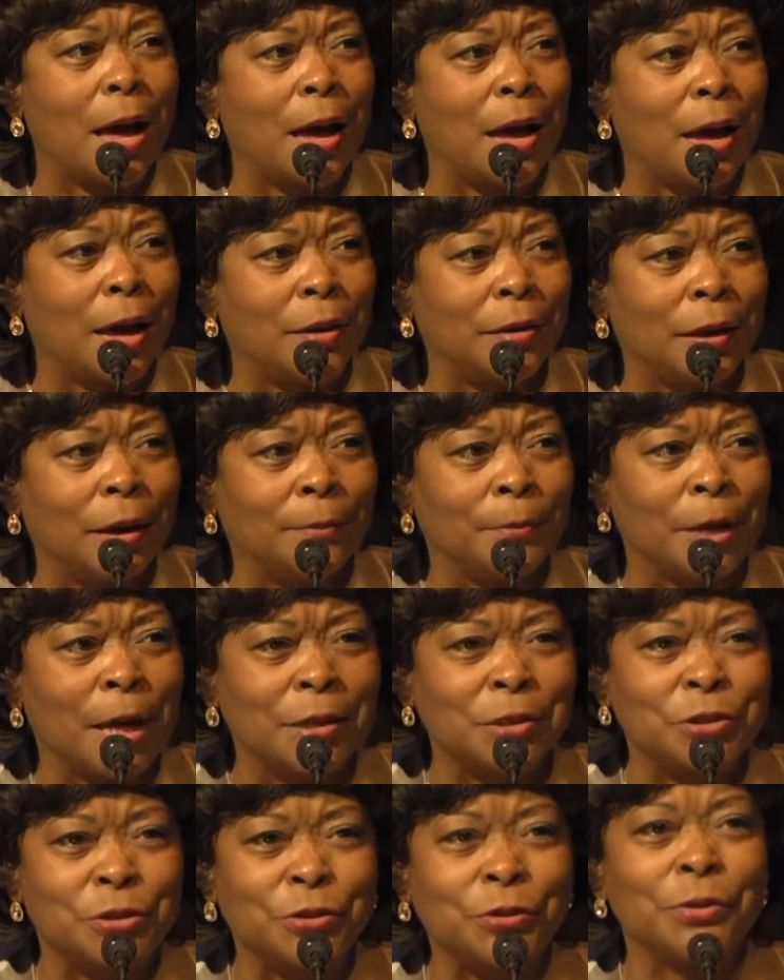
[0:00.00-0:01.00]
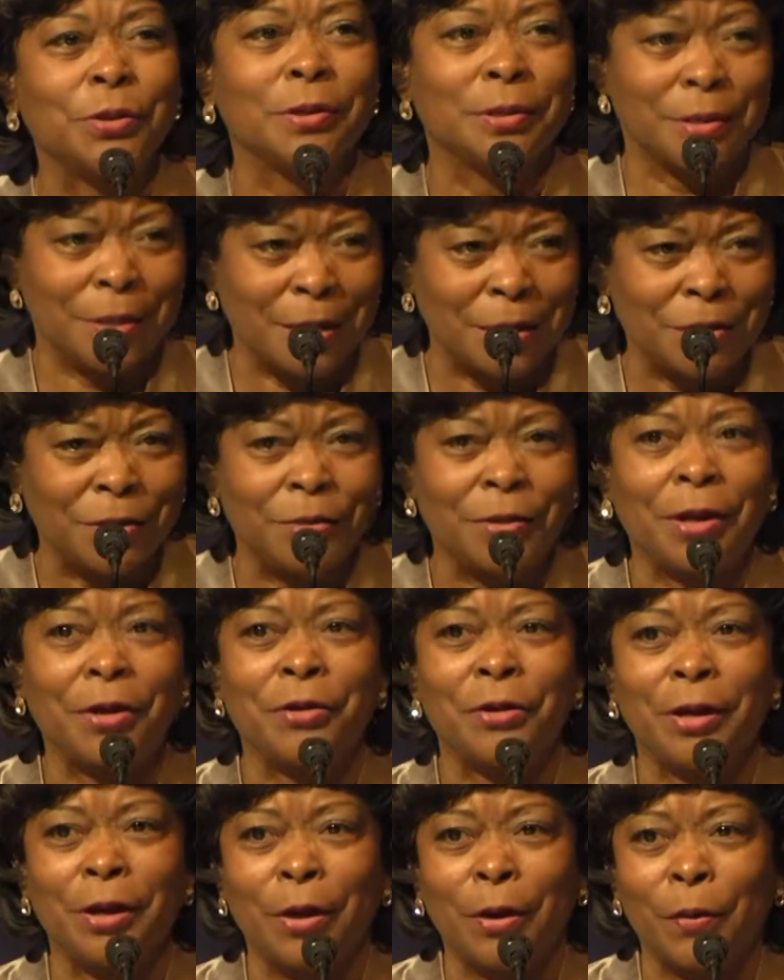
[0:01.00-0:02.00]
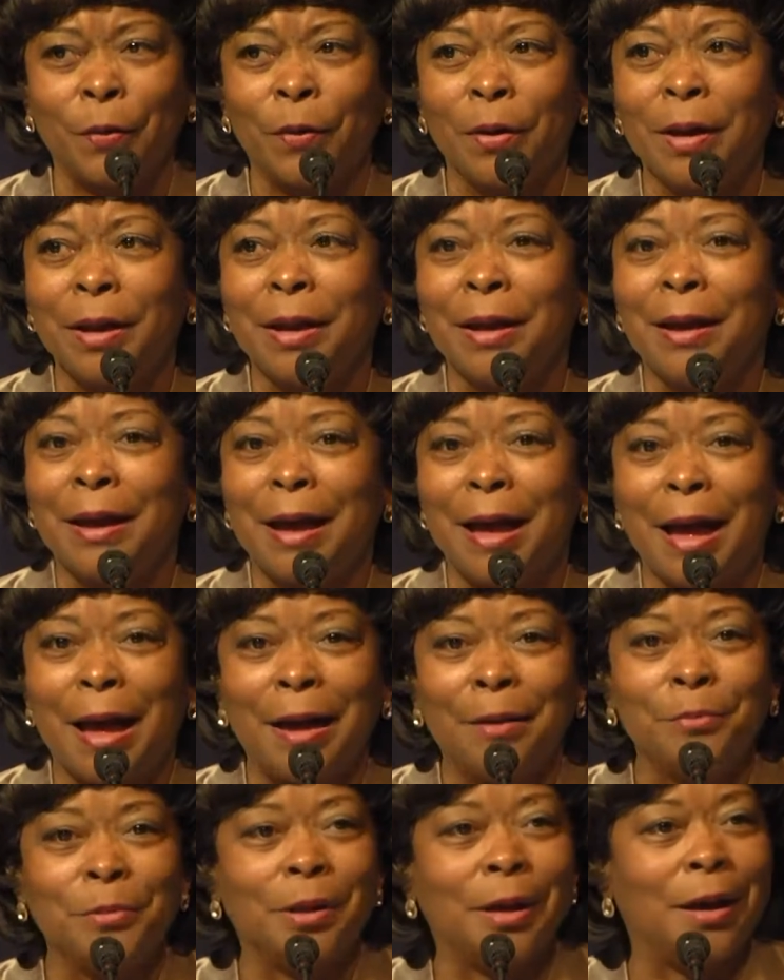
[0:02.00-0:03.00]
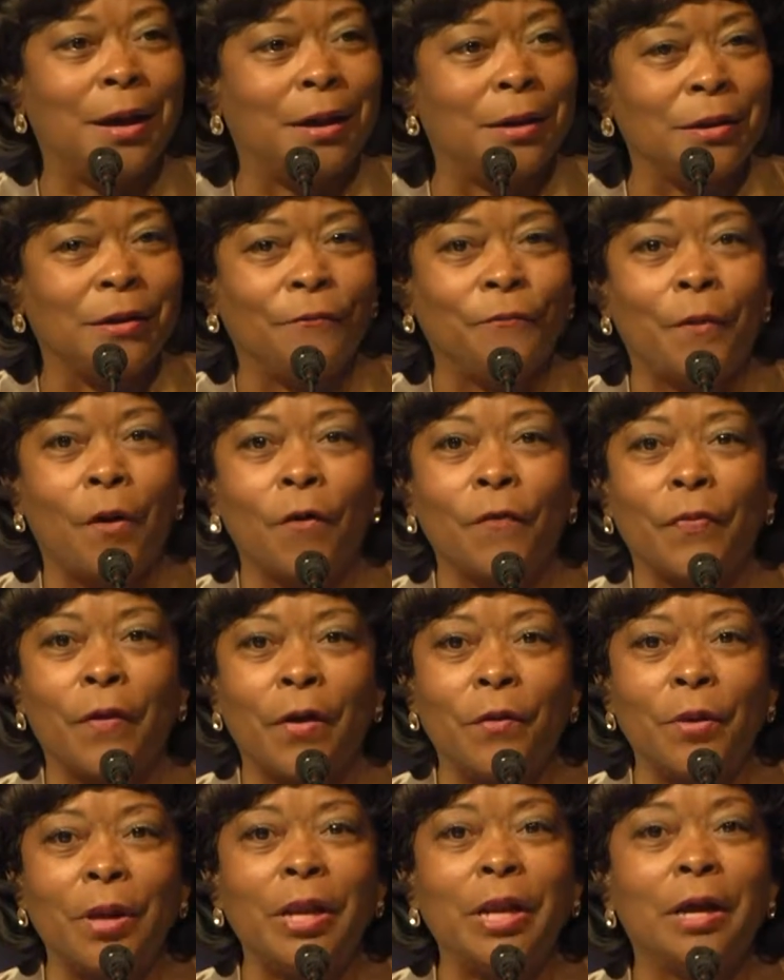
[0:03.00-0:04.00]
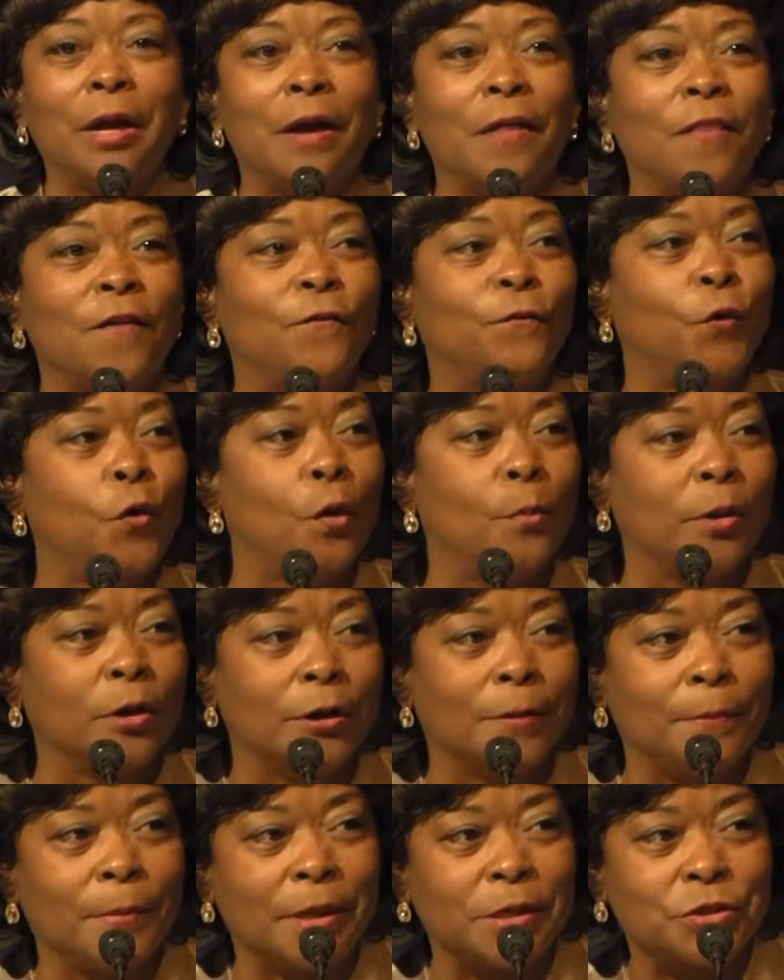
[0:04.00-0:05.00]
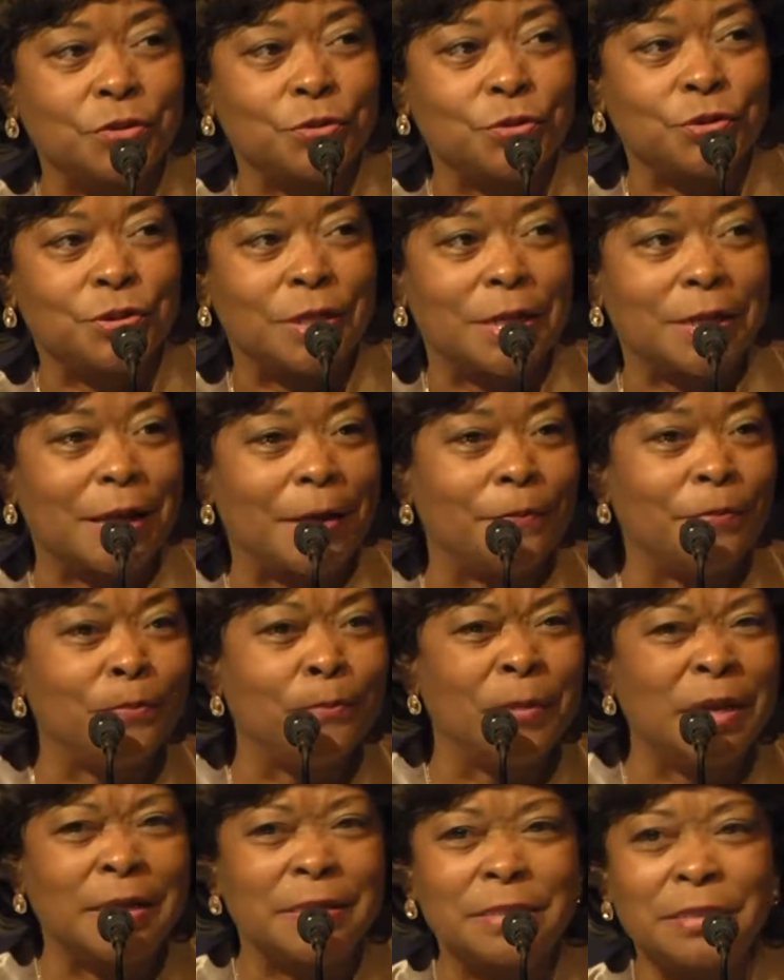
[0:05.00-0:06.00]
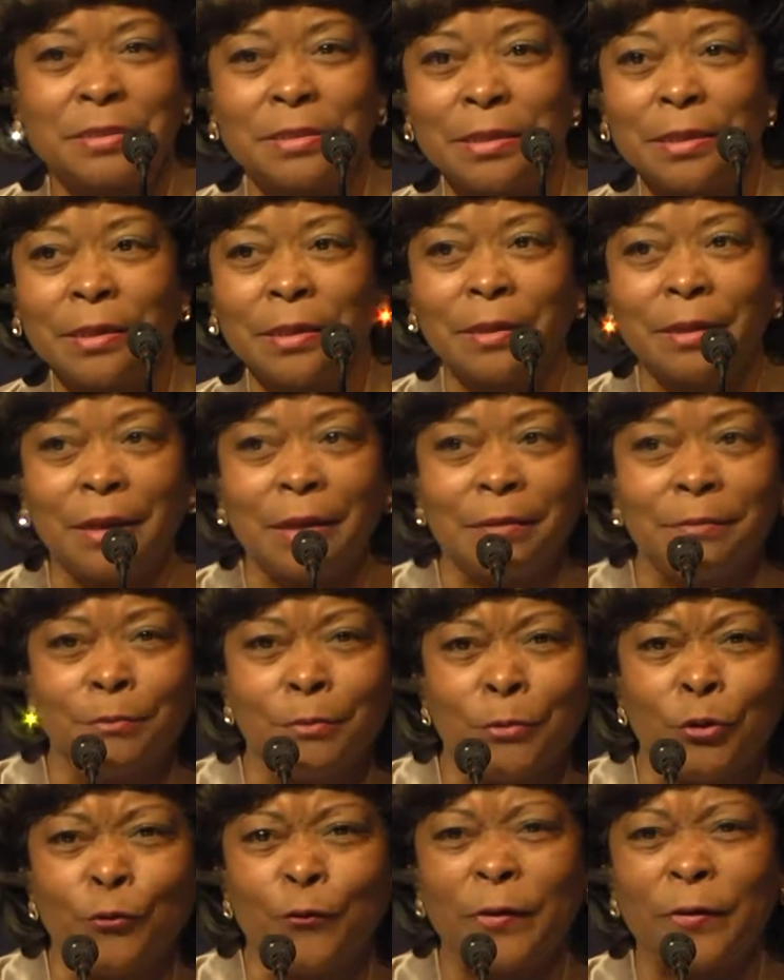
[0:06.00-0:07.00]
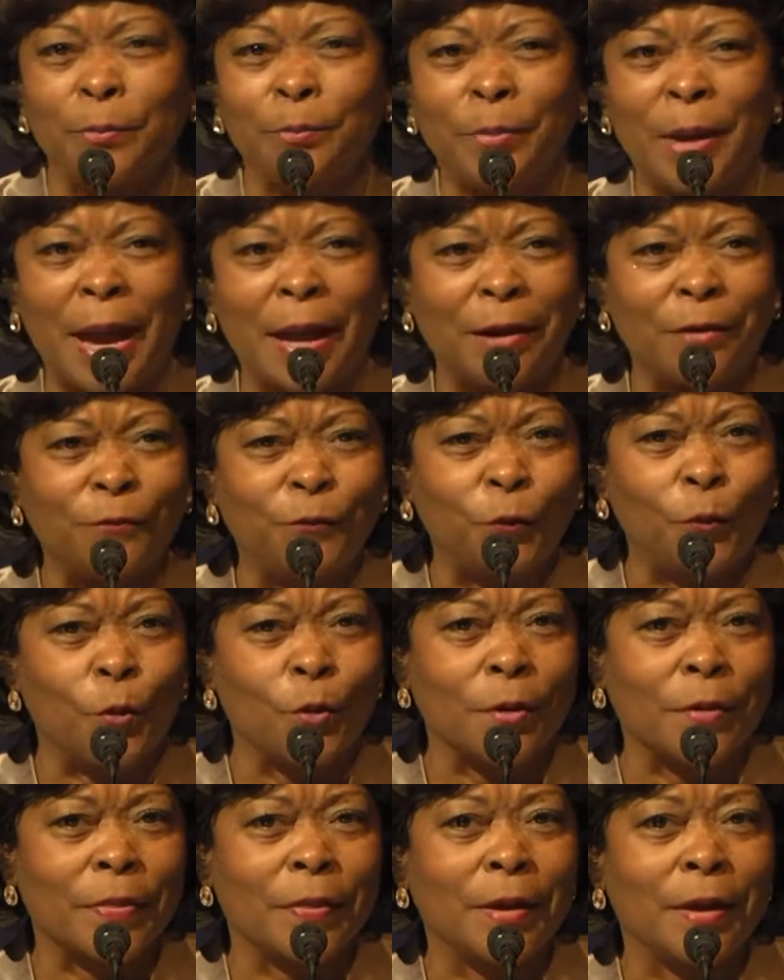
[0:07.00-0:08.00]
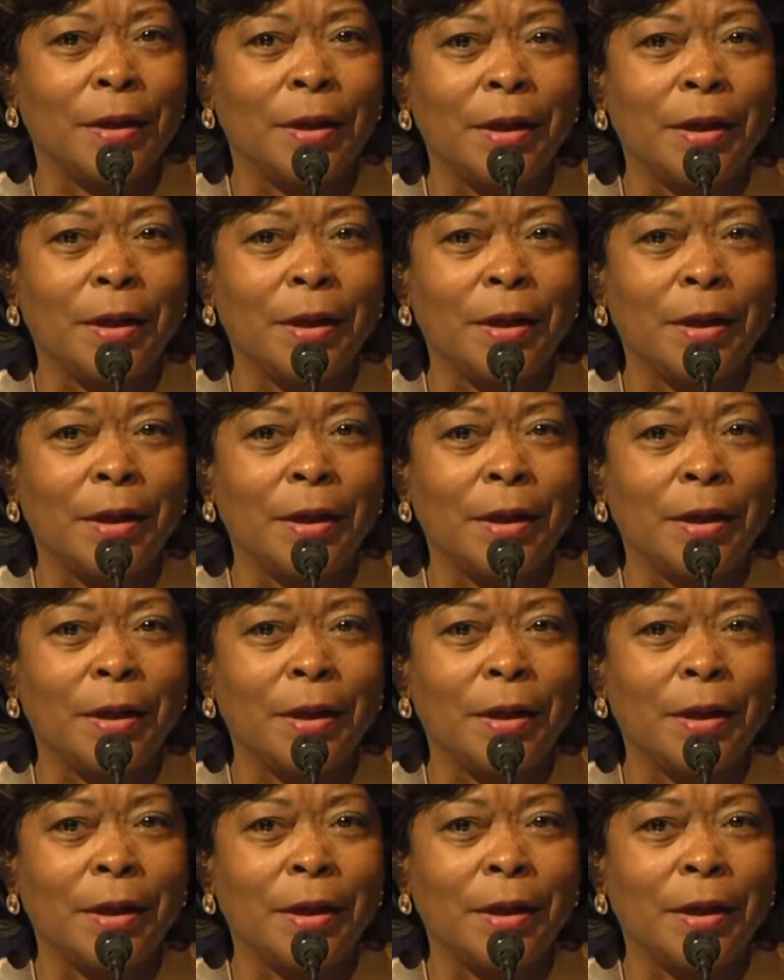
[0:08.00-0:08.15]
I'm not sure. There you go. Are there any other former commissioners that I missed in moving back and forth?